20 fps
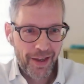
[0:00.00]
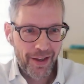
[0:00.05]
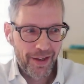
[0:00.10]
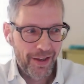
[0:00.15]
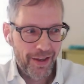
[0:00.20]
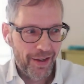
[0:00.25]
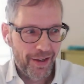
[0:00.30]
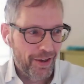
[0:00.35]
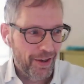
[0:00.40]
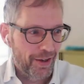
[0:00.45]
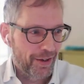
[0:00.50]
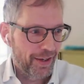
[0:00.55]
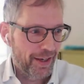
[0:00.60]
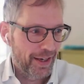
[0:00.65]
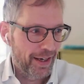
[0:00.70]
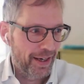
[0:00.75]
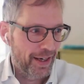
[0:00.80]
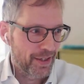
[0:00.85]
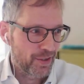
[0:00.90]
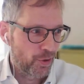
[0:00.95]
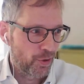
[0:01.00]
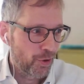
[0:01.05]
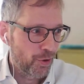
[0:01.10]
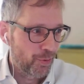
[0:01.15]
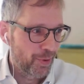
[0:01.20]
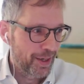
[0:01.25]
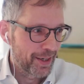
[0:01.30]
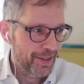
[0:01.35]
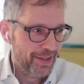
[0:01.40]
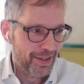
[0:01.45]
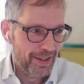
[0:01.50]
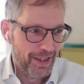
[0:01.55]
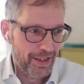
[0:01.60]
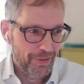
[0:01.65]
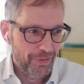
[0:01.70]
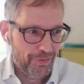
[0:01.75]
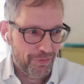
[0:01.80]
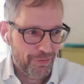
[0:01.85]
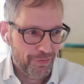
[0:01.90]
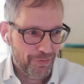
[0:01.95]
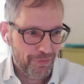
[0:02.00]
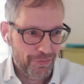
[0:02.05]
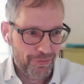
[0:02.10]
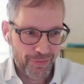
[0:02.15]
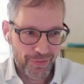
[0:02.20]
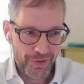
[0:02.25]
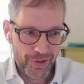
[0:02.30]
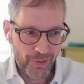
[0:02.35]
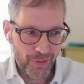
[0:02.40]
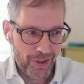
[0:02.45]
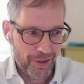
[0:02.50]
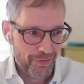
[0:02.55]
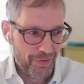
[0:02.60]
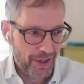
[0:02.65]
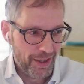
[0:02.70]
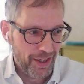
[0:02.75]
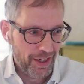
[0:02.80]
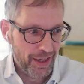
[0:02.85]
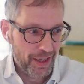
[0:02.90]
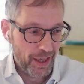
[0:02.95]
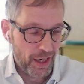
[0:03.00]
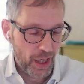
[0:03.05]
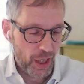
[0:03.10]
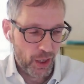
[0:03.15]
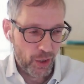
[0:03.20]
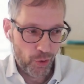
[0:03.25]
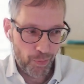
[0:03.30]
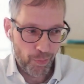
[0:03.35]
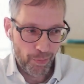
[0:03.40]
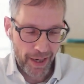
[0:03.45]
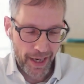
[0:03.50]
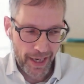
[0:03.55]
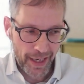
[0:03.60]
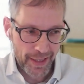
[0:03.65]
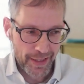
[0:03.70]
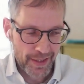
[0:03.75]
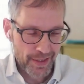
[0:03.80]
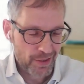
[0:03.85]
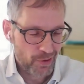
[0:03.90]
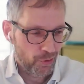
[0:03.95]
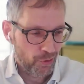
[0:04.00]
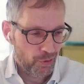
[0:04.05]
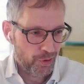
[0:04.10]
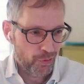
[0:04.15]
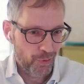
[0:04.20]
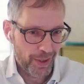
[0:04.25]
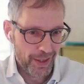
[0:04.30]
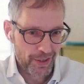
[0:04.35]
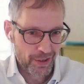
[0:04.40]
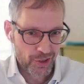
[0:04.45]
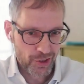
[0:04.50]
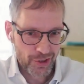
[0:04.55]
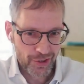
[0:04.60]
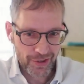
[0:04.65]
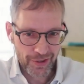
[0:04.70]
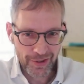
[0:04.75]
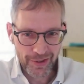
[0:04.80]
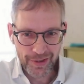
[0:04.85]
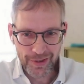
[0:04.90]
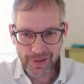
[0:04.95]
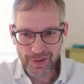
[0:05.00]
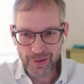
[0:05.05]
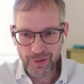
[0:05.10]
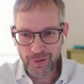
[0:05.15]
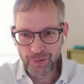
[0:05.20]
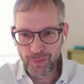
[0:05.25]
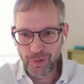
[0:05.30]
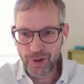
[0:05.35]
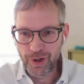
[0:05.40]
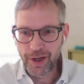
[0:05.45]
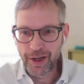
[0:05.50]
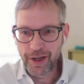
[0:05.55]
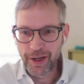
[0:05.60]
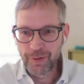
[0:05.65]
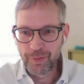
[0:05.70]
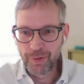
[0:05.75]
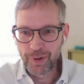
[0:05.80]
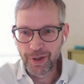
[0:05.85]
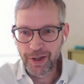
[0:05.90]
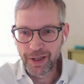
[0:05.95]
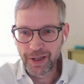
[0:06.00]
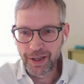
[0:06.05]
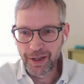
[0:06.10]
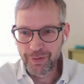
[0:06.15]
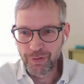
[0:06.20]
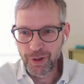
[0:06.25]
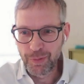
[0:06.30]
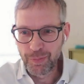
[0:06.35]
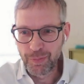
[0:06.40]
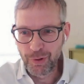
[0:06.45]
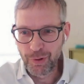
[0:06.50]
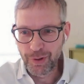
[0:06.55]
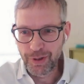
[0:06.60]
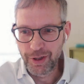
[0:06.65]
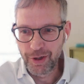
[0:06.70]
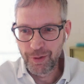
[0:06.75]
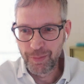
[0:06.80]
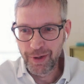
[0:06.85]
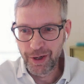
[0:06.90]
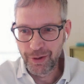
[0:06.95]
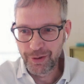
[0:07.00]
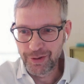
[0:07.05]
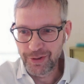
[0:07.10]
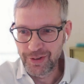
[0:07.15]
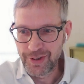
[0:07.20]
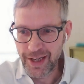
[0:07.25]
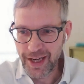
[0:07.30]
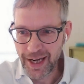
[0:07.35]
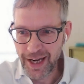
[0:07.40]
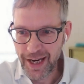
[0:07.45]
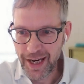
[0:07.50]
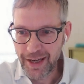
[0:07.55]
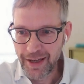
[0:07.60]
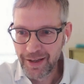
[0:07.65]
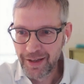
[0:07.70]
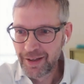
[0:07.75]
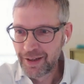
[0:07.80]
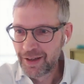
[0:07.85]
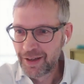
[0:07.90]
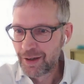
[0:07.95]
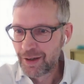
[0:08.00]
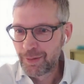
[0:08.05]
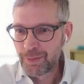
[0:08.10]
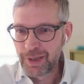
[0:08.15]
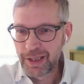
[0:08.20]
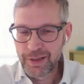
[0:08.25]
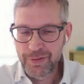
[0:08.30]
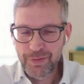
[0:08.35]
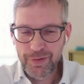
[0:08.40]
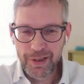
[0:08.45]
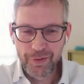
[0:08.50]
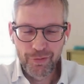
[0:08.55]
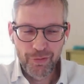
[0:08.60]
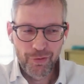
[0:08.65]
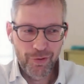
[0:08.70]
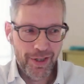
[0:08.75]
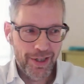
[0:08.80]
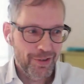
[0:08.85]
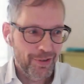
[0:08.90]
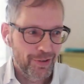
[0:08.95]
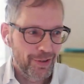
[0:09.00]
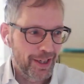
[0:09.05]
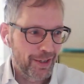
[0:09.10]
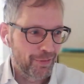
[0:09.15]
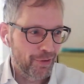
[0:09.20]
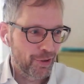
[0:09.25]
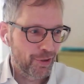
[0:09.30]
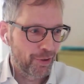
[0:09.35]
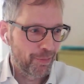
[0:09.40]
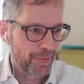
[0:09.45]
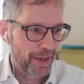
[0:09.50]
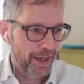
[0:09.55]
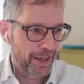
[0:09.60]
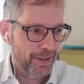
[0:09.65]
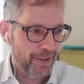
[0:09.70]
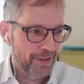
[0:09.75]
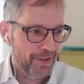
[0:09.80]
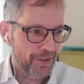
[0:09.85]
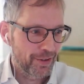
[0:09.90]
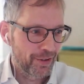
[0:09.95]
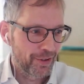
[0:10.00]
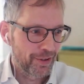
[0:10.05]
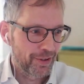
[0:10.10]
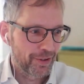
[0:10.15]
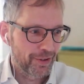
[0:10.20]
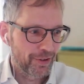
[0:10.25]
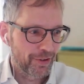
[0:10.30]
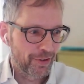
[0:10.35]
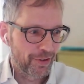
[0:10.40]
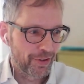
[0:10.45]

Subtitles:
As always, if you have any comments or questions on what I have reported about today, please feel free to leave a comment on